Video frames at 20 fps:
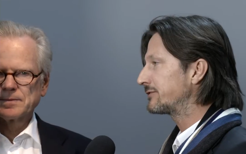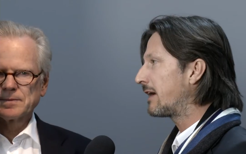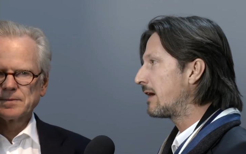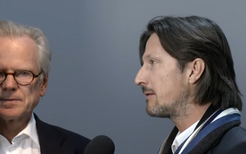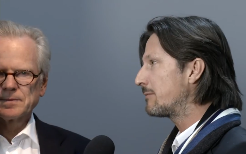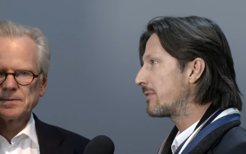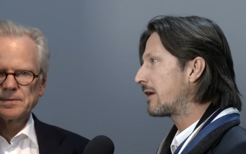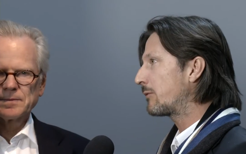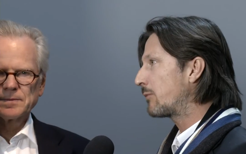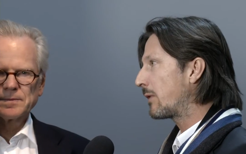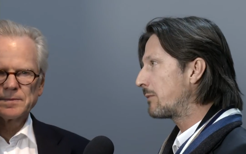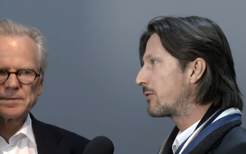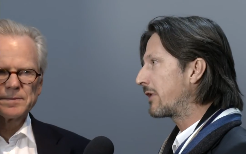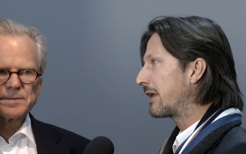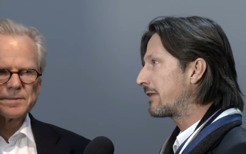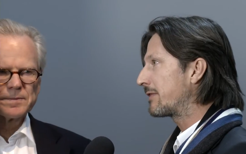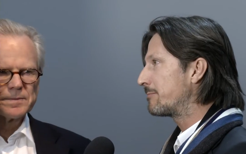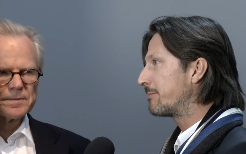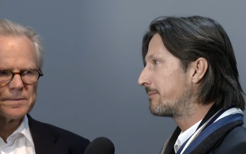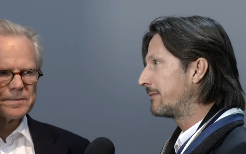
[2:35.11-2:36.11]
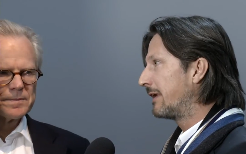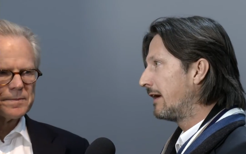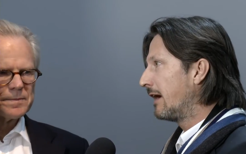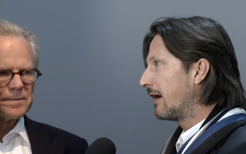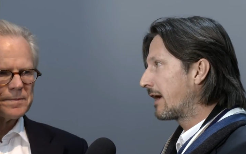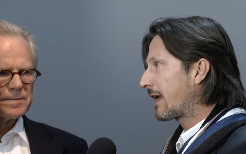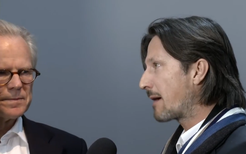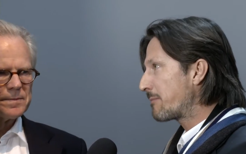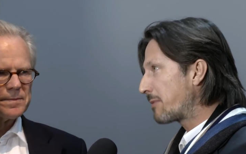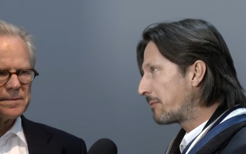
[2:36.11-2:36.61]
Speaker 1: time that we bring the
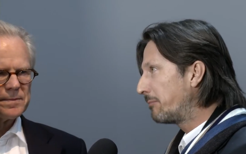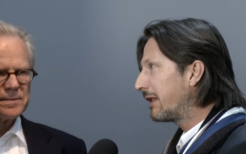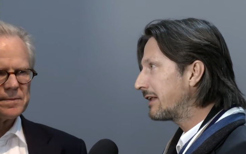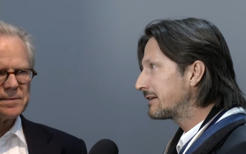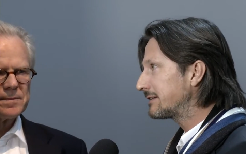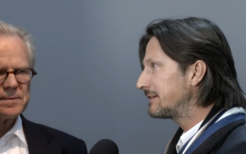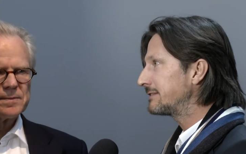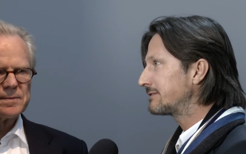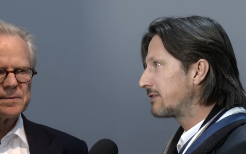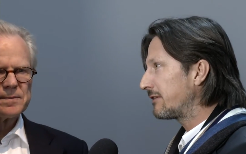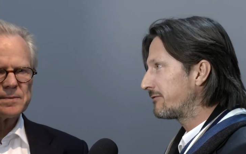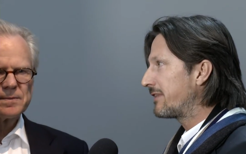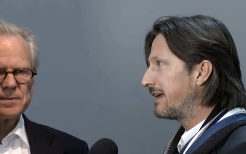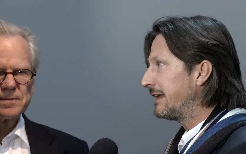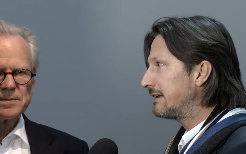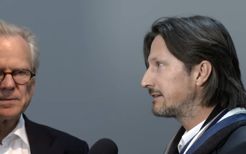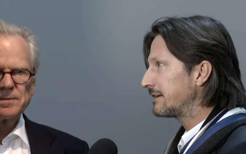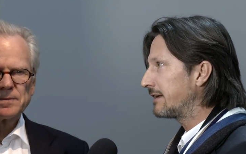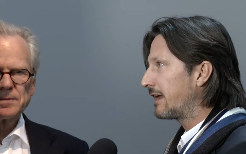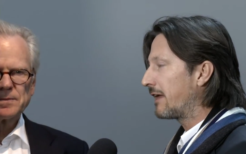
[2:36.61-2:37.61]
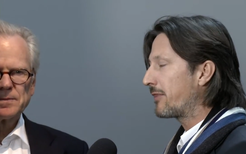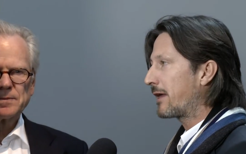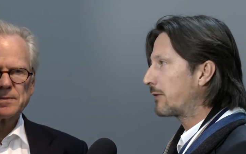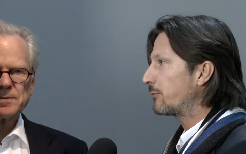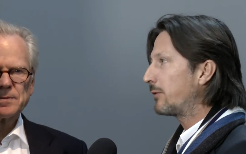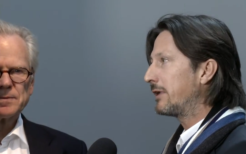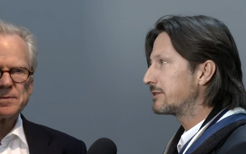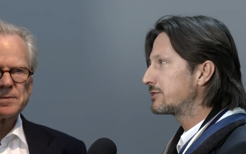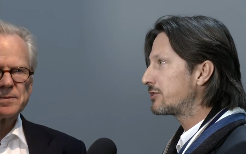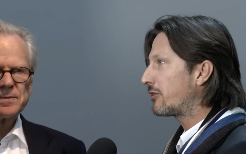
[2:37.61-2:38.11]
capabilities of the internet
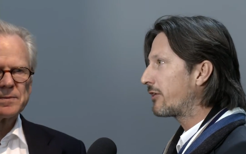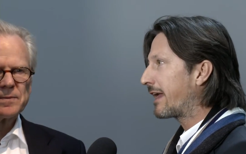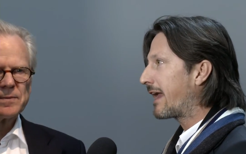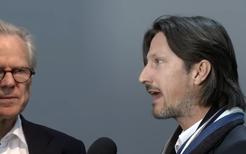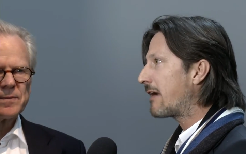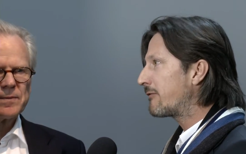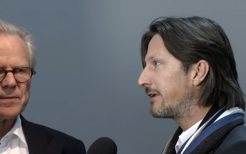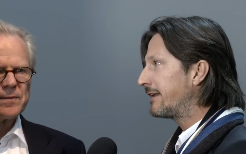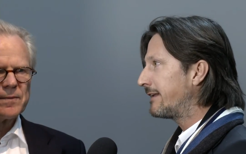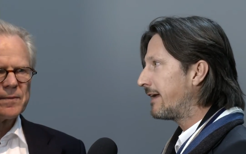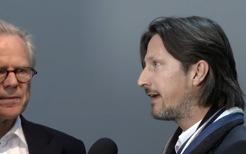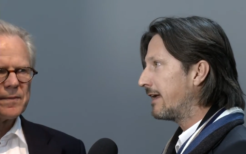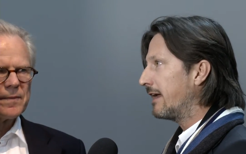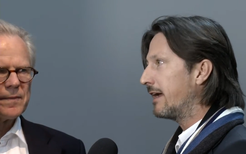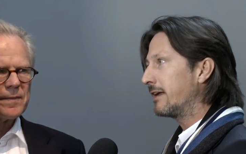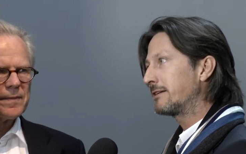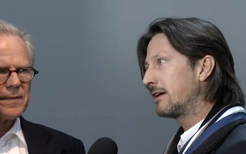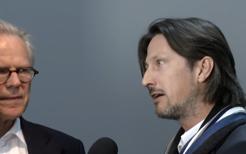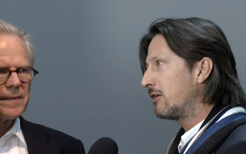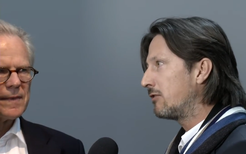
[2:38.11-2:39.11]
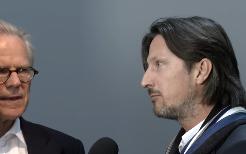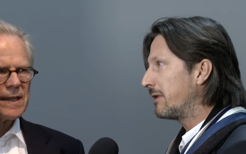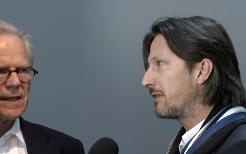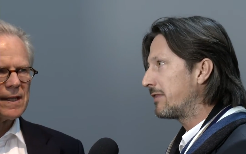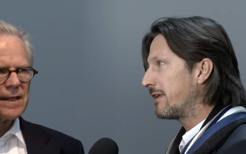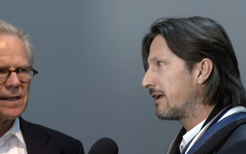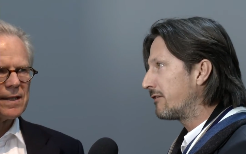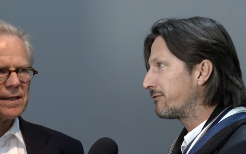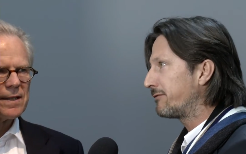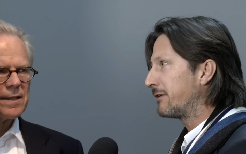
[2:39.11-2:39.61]
that we're enjoying every day at home,
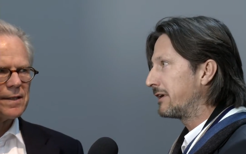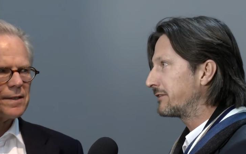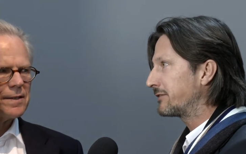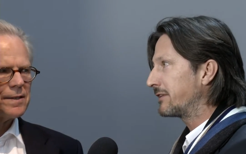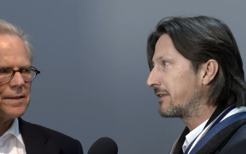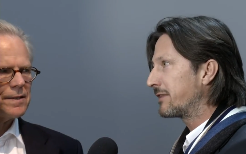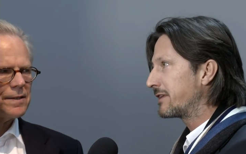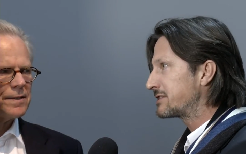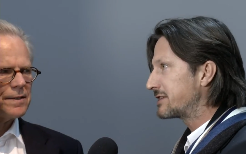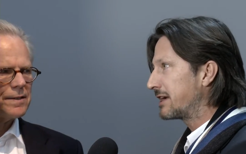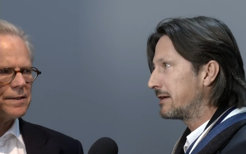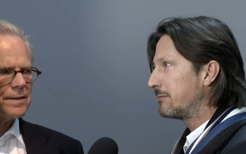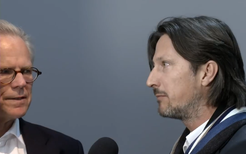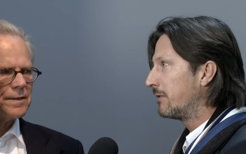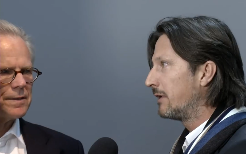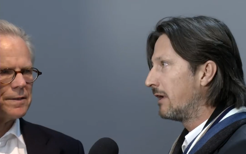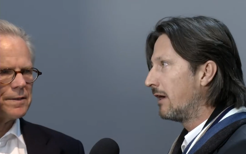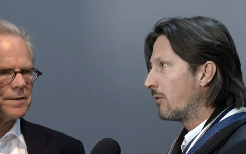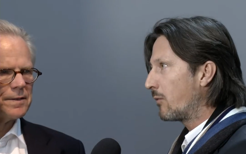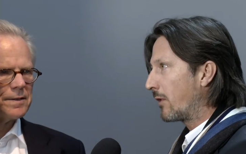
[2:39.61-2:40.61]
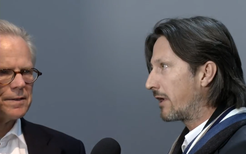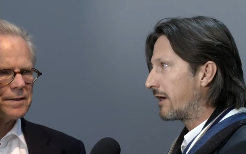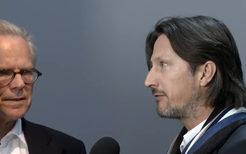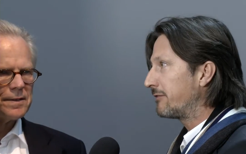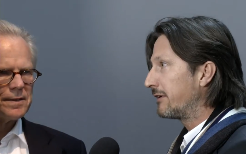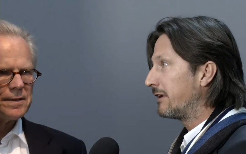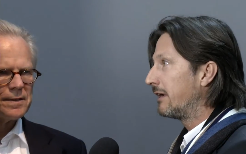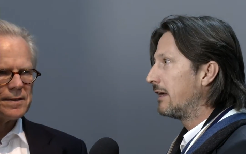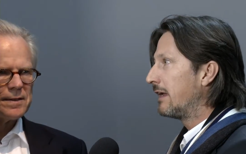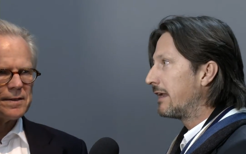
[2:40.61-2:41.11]
in the office, in the gym,
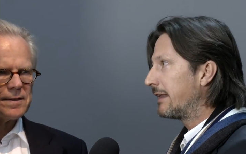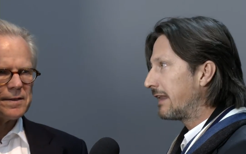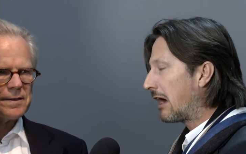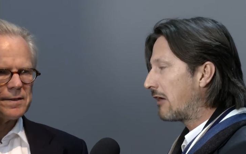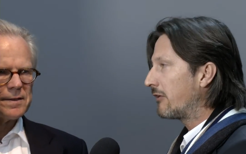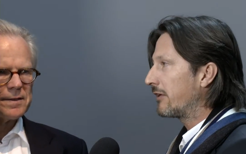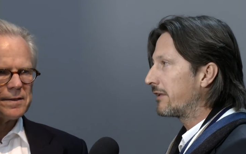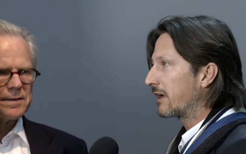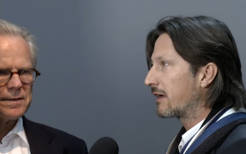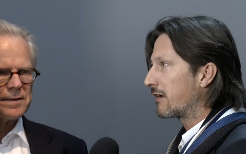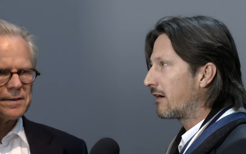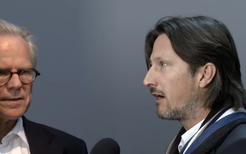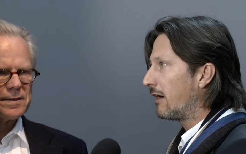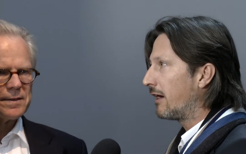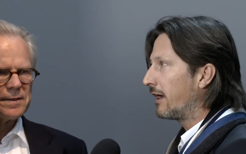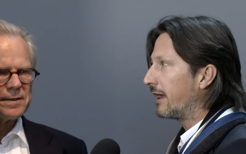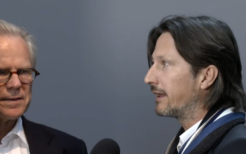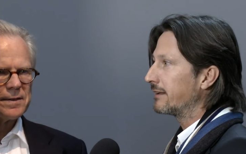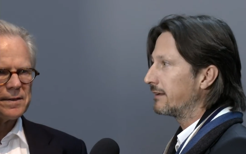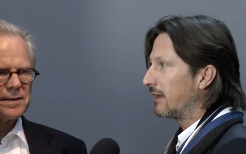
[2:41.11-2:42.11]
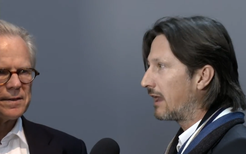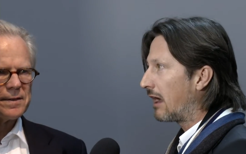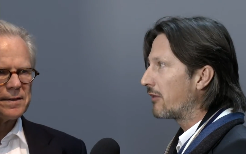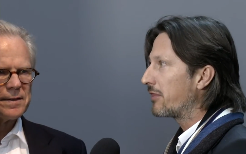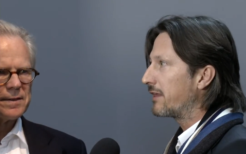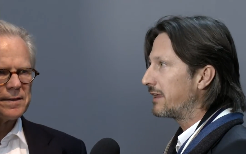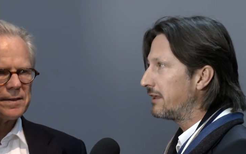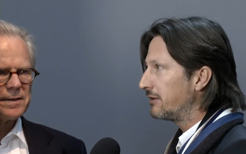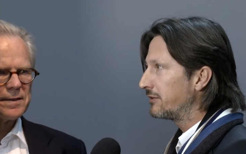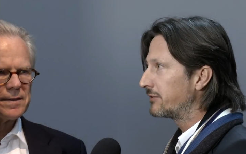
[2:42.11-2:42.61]
wherever, now in the car, and allow
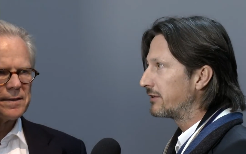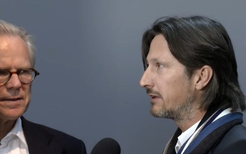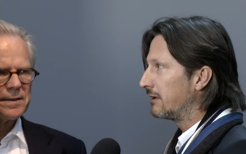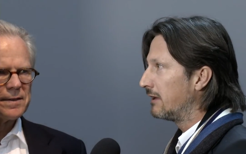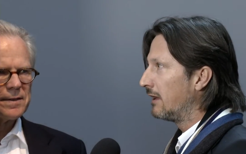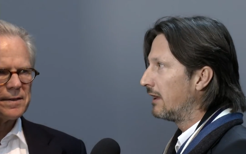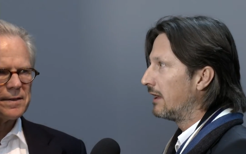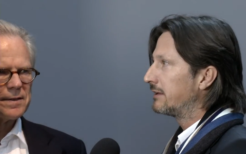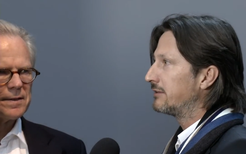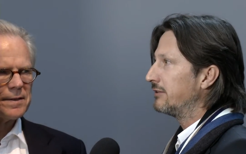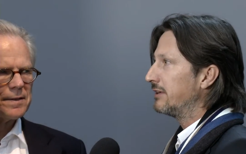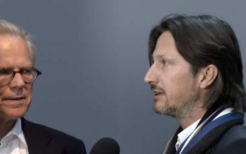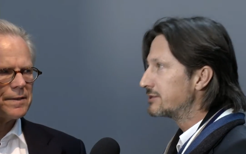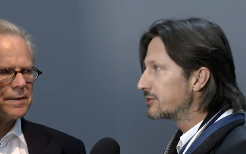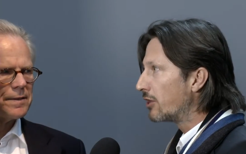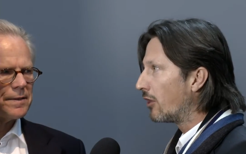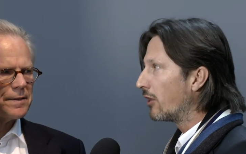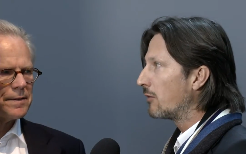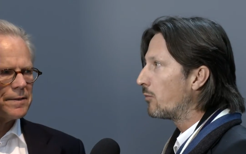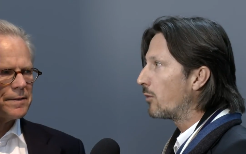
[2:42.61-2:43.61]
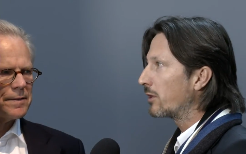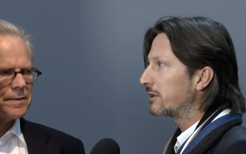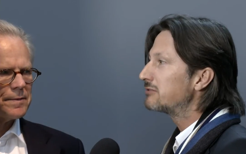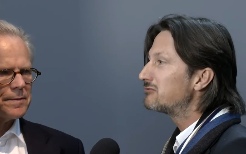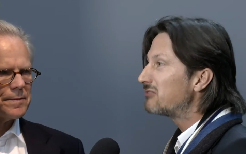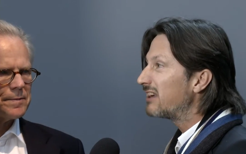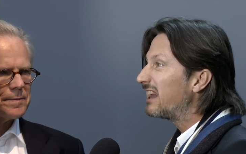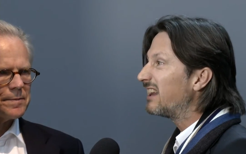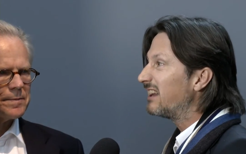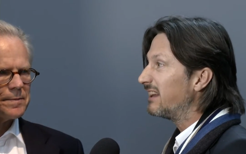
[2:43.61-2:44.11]
the user to enjoy what he
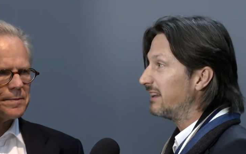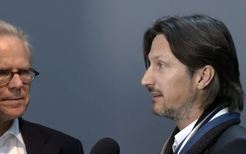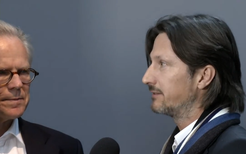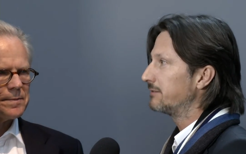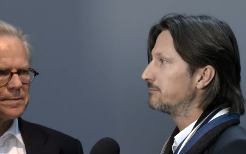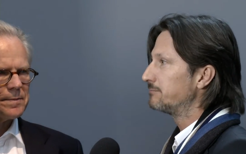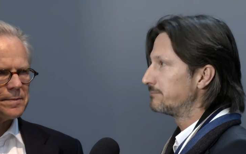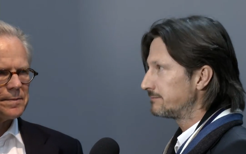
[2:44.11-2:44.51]
really needs.